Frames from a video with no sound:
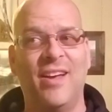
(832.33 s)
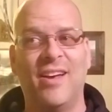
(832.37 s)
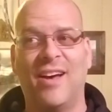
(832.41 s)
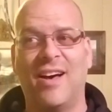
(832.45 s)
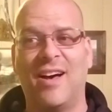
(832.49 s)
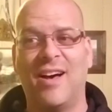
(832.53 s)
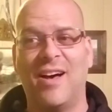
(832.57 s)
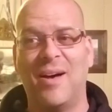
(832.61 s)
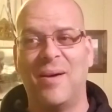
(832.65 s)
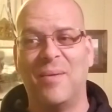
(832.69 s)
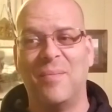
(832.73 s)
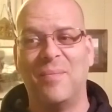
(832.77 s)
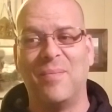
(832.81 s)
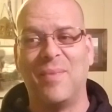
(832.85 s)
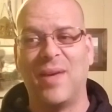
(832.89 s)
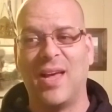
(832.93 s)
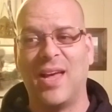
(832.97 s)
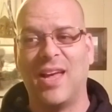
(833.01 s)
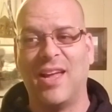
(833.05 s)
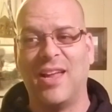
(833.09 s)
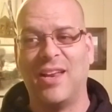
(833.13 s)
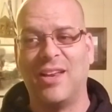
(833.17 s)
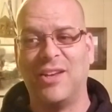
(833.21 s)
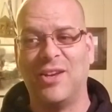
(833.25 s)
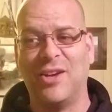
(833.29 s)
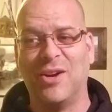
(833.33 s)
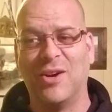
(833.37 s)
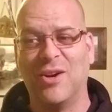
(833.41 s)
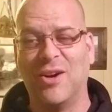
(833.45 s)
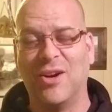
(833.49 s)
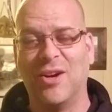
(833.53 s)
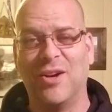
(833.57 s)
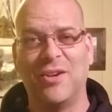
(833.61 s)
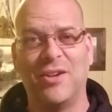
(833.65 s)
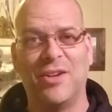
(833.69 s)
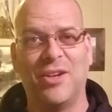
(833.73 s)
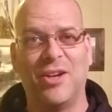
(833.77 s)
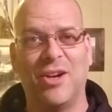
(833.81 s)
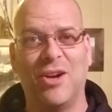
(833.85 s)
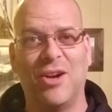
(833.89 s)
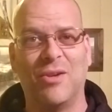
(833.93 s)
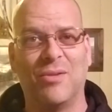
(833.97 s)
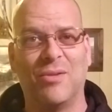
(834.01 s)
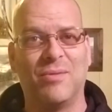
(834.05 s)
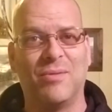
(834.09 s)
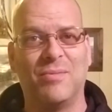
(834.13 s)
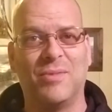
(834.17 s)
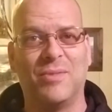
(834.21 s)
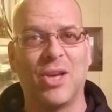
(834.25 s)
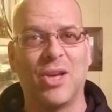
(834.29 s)
Um, and you're you
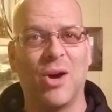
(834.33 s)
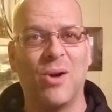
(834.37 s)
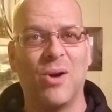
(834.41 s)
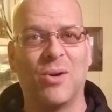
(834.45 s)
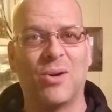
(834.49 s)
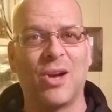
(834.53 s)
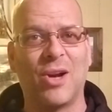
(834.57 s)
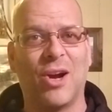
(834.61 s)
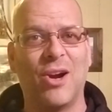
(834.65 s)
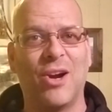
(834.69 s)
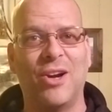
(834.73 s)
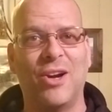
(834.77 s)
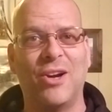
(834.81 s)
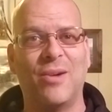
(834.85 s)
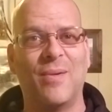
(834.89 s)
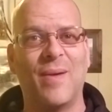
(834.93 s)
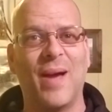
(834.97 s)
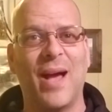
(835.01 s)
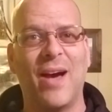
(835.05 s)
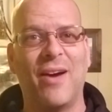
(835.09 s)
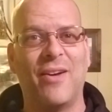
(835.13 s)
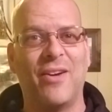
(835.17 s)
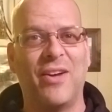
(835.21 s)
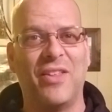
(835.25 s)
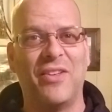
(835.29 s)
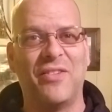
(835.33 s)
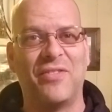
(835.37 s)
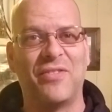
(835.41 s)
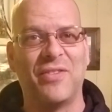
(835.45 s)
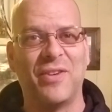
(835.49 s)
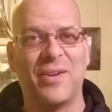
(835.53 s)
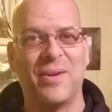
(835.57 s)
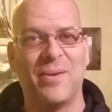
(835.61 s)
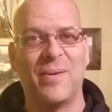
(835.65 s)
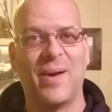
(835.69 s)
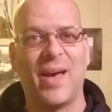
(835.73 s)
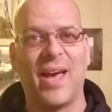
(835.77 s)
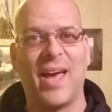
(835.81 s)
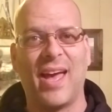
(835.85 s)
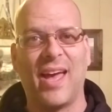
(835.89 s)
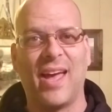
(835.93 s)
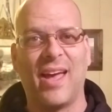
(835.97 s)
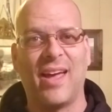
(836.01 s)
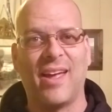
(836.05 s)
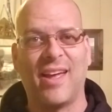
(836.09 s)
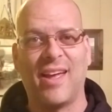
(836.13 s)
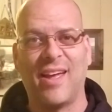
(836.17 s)
know go karting around on the freeway,